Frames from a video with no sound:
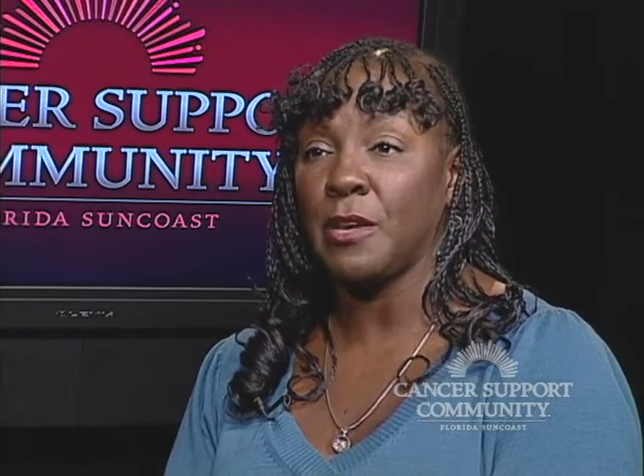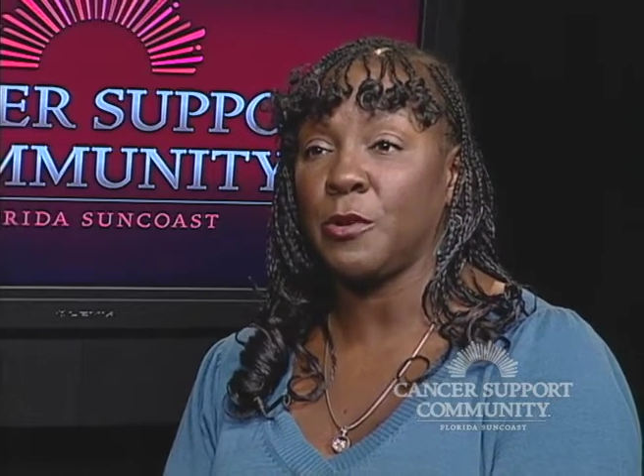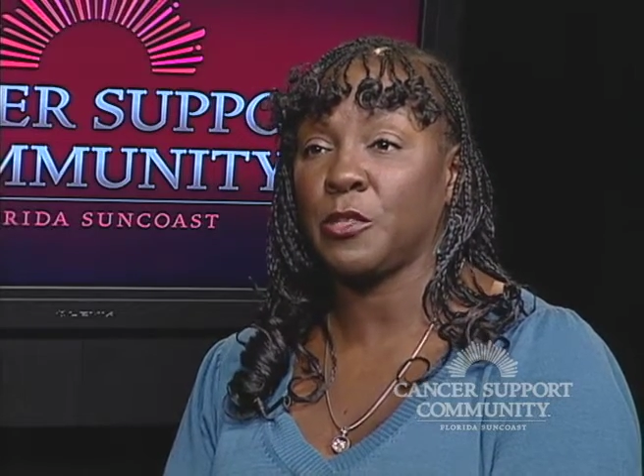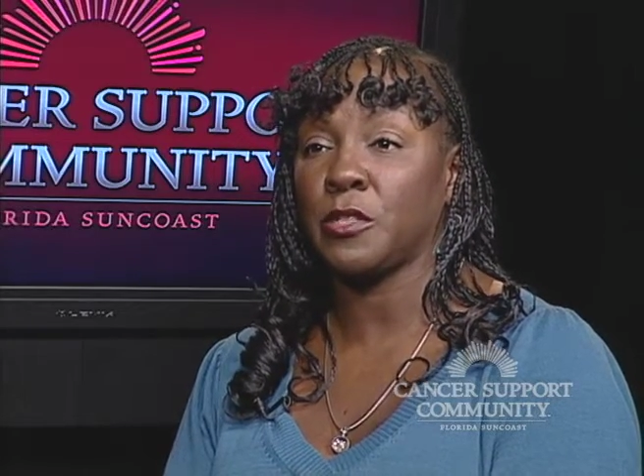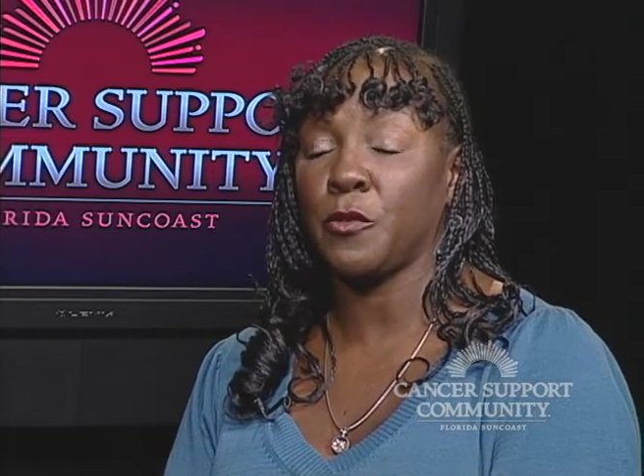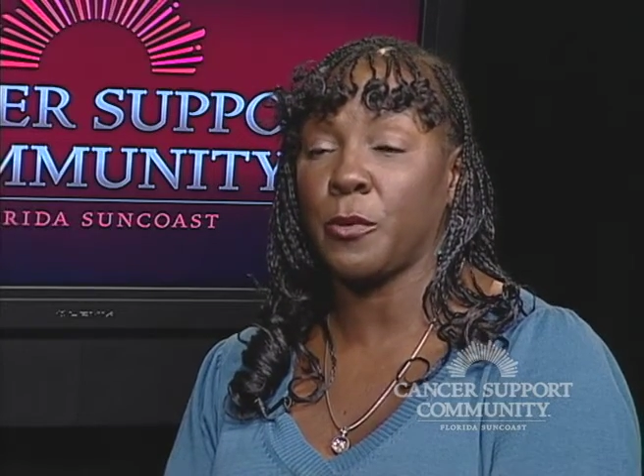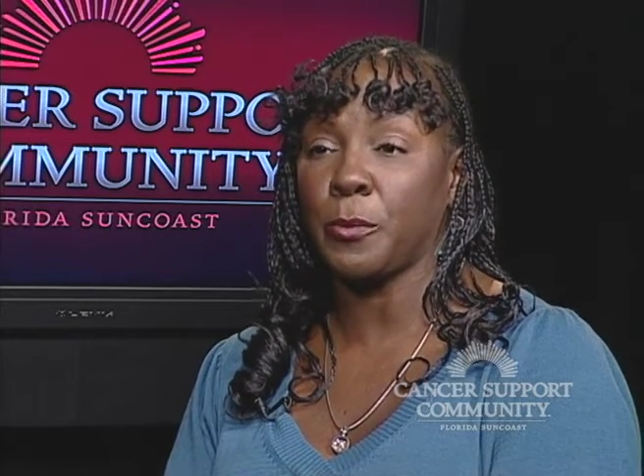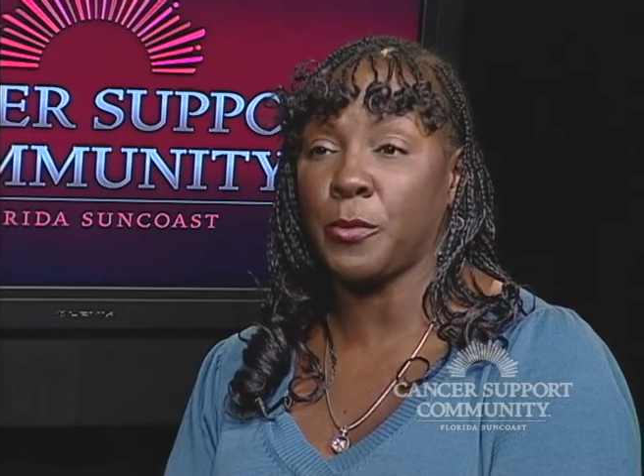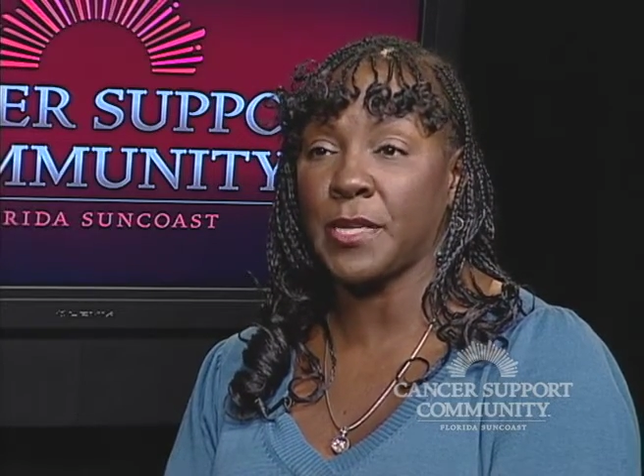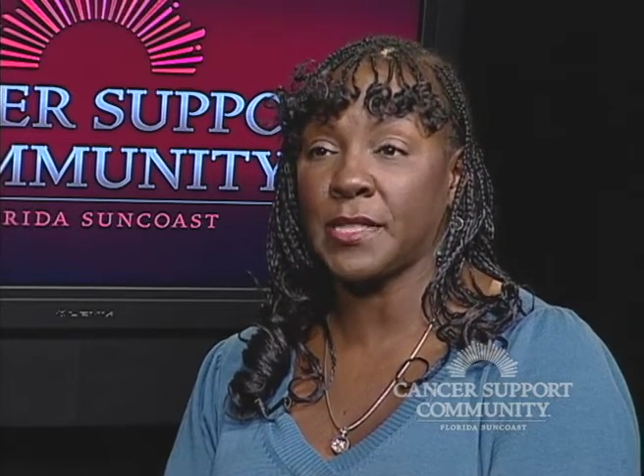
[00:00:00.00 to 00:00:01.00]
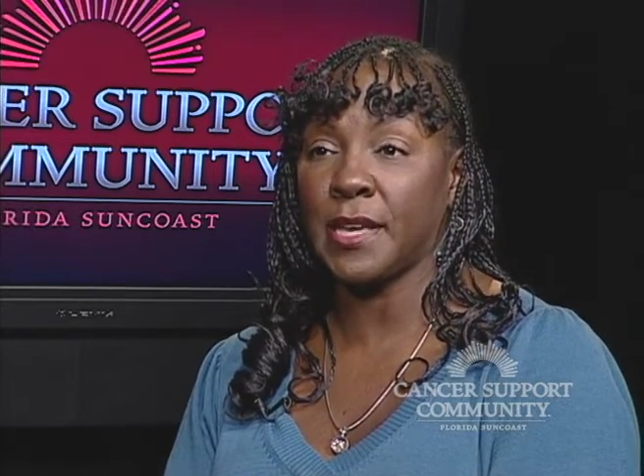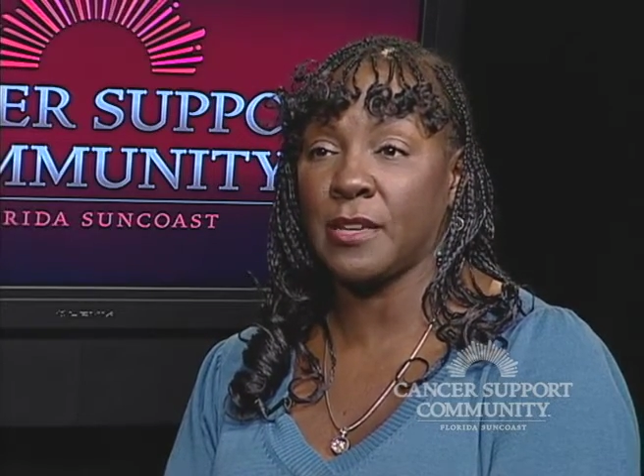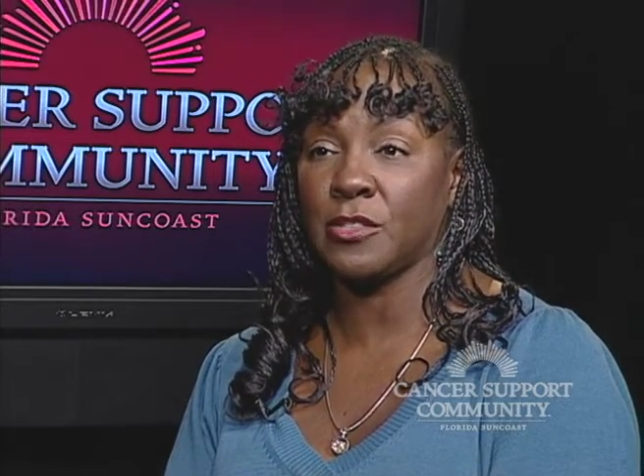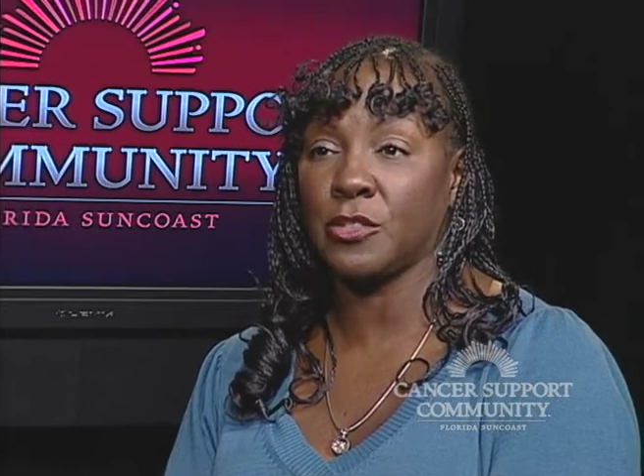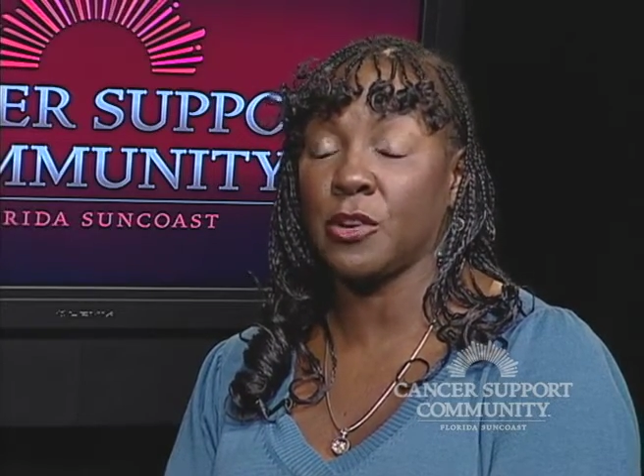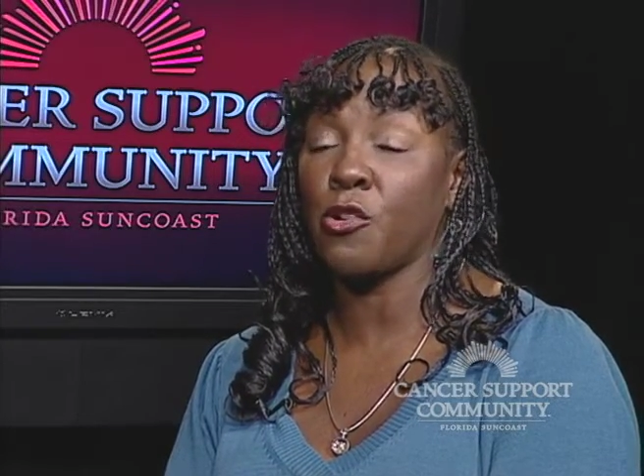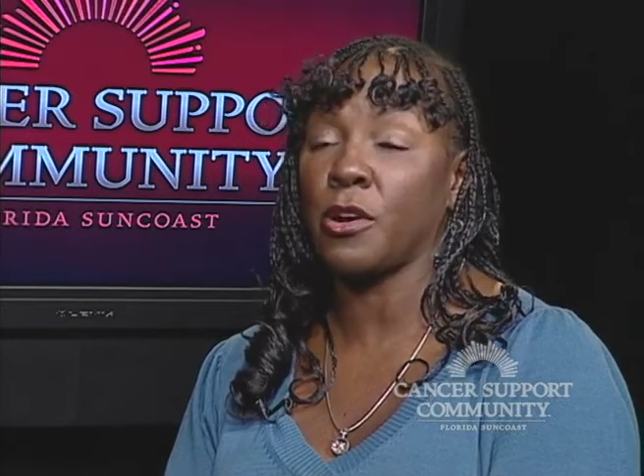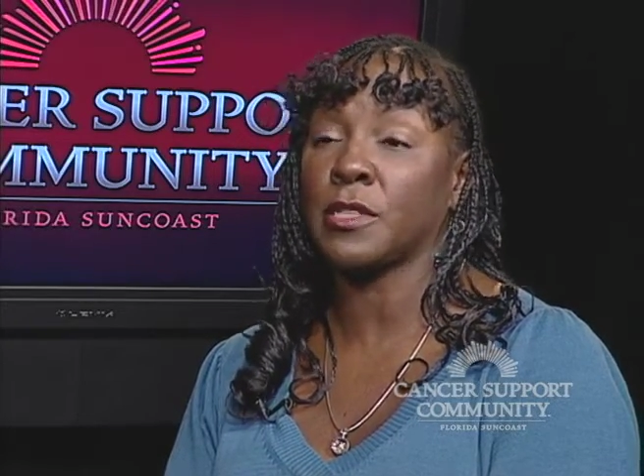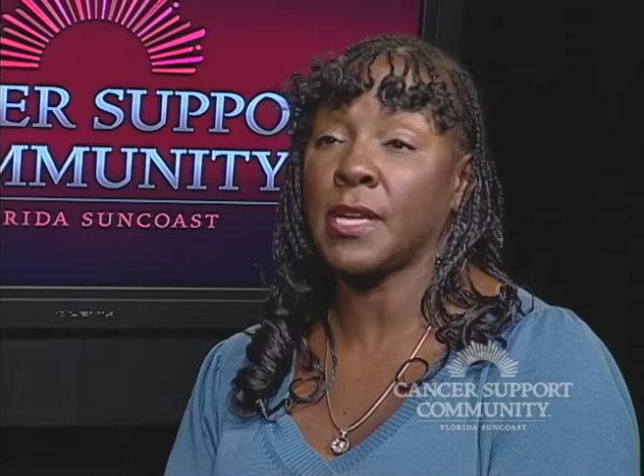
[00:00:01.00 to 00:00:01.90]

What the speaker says: which is for breast cancer or